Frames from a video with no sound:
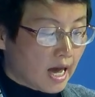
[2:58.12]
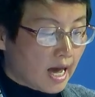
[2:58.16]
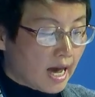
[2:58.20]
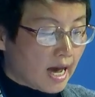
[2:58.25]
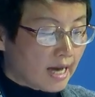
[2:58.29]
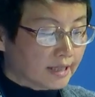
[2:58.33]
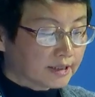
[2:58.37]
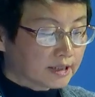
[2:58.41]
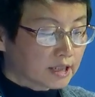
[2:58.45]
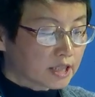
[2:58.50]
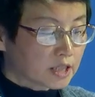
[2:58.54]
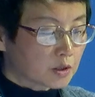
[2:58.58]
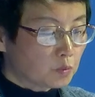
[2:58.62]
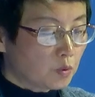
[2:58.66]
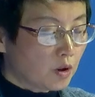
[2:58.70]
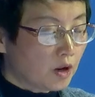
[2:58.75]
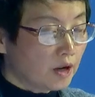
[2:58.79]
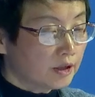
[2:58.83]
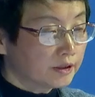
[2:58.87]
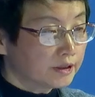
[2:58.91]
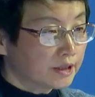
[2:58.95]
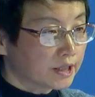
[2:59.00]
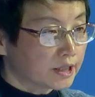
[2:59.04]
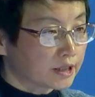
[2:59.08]
and he
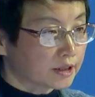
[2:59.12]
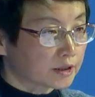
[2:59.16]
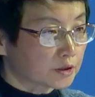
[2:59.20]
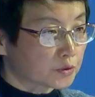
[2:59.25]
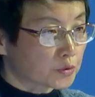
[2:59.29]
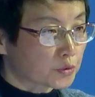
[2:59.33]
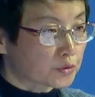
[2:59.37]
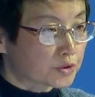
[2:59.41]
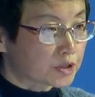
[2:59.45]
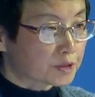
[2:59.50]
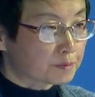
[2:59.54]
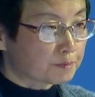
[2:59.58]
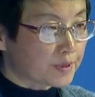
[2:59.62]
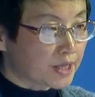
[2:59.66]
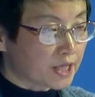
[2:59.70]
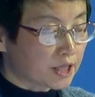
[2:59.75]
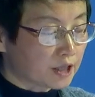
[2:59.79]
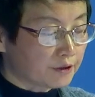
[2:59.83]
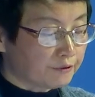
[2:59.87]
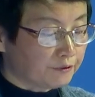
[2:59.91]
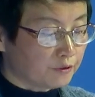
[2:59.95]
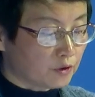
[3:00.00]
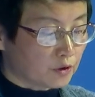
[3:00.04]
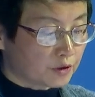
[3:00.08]
wanted to
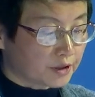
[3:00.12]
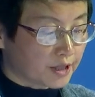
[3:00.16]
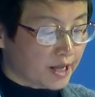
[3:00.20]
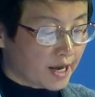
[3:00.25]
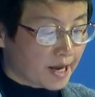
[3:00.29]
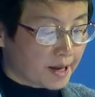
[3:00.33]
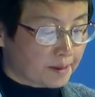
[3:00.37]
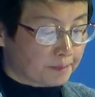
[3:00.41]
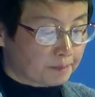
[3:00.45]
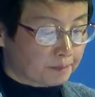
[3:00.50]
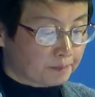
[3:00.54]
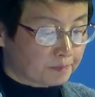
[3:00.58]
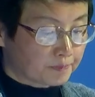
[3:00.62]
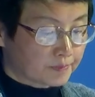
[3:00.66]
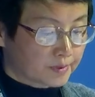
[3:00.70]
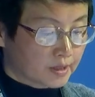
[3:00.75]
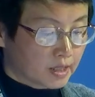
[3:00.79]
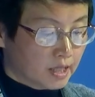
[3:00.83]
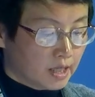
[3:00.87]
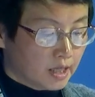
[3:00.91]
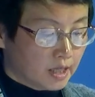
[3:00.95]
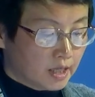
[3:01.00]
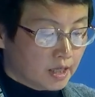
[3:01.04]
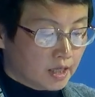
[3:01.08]
speak for them.
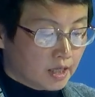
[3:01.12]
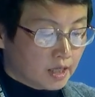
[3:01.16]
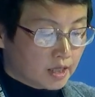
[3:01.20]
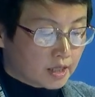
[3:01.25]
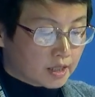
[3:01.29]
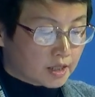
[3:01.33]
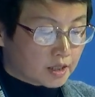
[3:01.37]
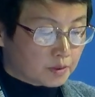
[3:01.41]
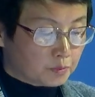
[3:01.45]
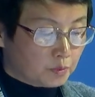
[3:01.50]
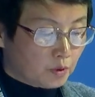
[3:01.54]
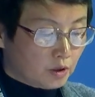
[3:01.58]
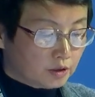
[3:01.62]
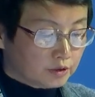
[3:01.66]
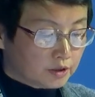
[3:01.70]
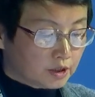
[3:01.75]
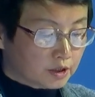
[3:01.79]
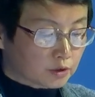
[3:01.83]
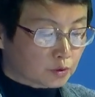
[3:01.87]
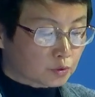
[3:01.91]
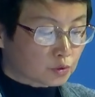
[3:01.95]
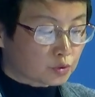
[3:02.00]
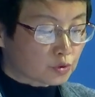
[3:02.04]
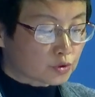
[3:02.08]
He
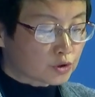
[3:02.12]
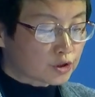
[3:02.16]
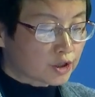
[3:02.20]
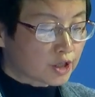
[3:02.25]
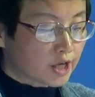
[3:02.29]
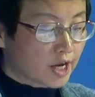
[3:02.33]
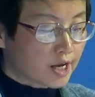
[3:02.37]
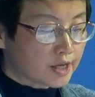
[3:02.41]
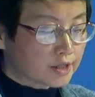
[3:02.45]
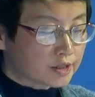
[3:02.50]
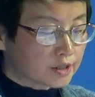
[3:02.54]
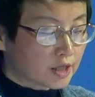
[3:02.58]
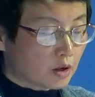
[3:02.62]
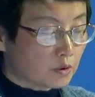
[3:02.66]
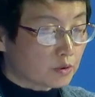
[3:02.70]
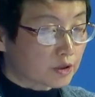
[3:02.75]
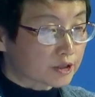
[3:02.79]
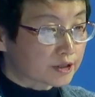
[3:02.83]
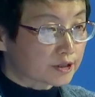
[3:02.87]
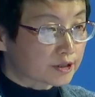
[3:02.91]
wanted to change our